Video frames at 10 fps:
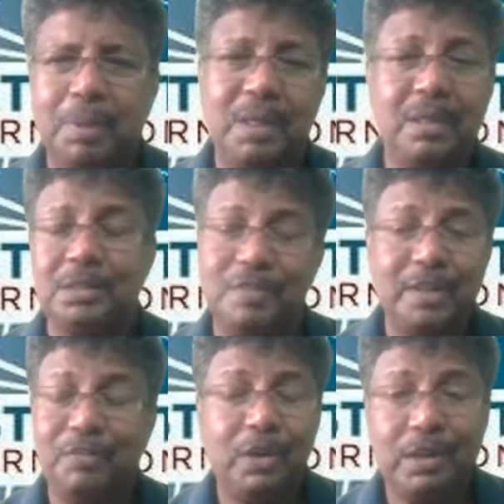but it is
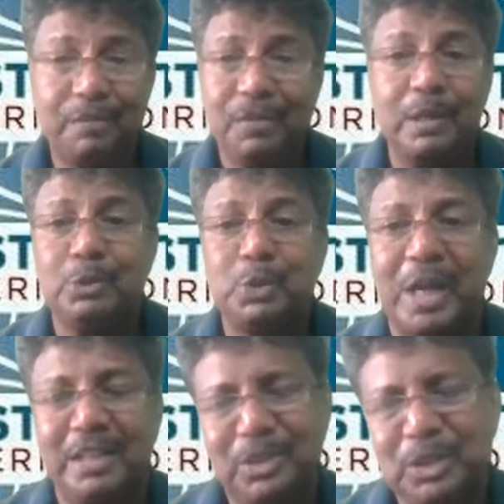very, very difficult
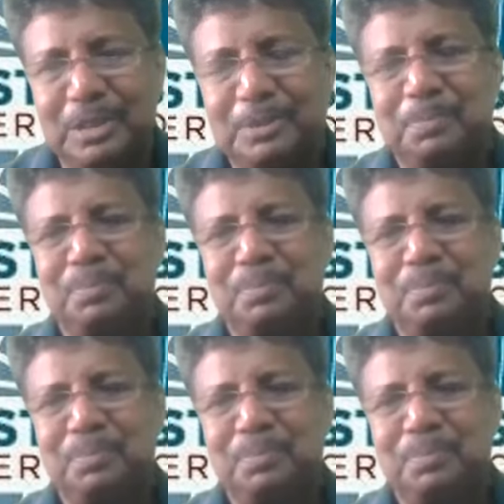to answer.